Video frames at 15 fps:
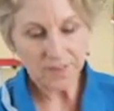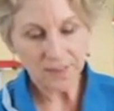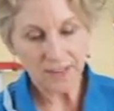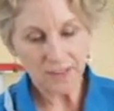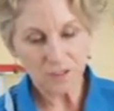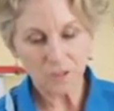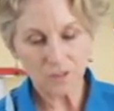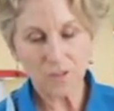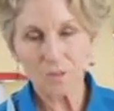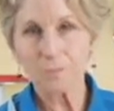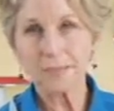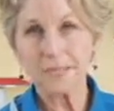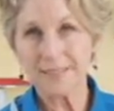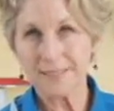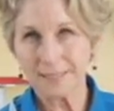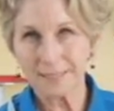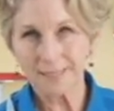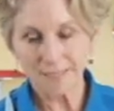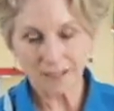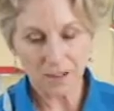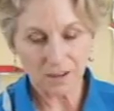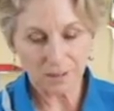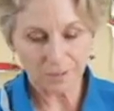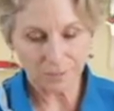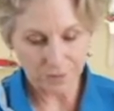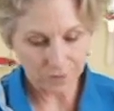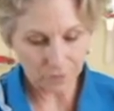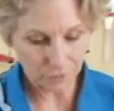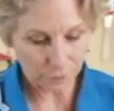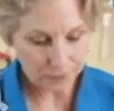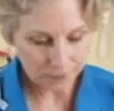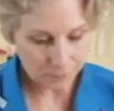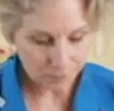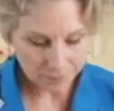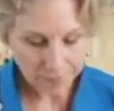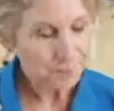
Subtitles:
extra pieces of the rib.